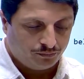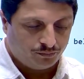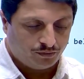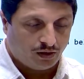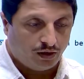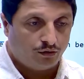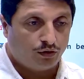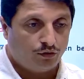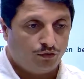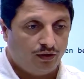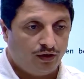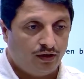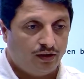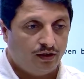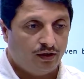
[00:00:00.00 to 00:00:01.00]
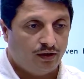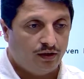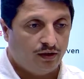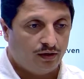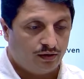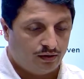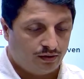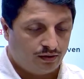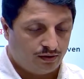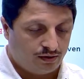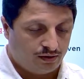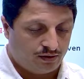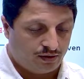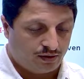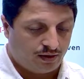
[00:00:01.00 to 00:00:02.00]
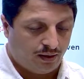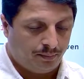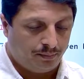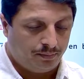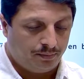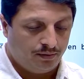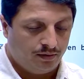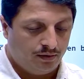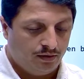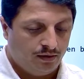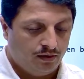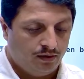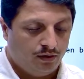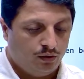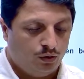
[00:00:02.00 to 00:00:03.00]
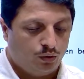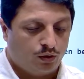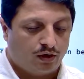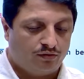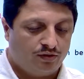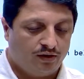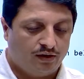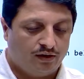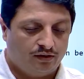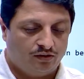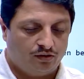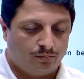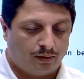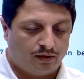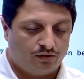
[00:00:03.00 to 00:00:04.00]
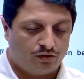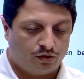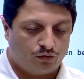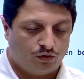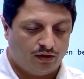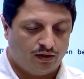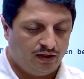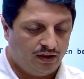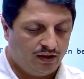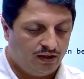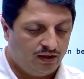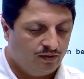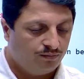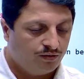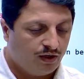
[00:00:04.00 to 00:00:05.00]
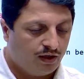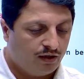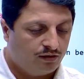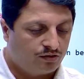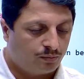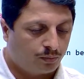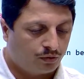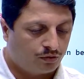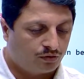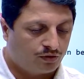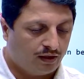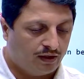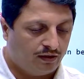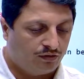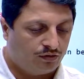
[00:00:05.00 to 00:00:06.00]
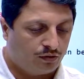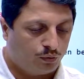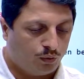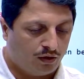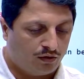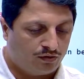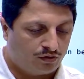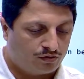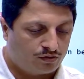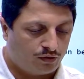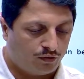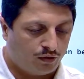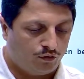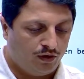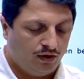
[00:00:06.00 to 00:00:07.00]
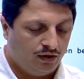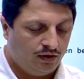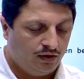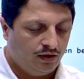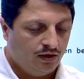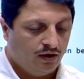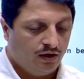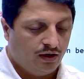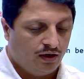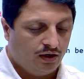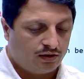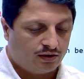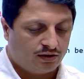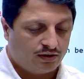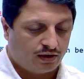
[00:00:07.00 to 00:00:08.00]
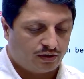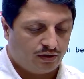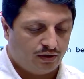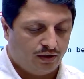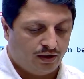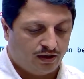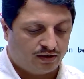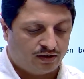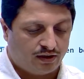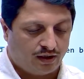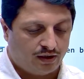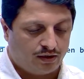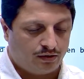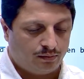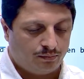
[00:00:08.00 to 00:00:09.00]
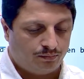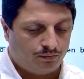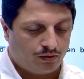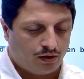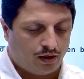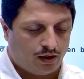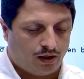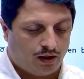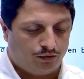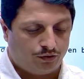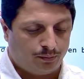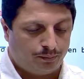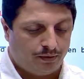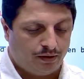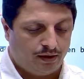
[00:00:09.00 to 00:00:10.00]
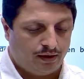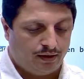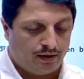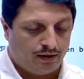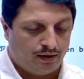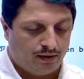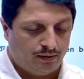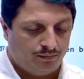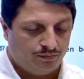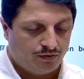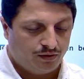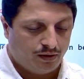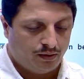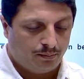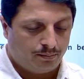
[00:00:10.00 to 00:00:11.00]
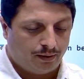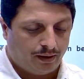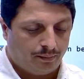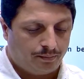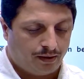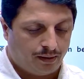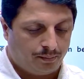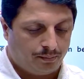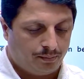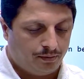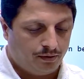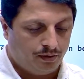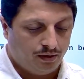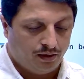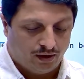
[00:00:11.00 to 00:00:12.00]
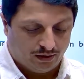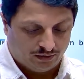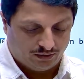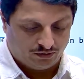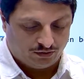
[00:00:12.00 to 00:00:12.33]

-v the grep. You can see that this is MySQL D and its process ID is 1671. Let's check netstat -bant pipe grep, and this is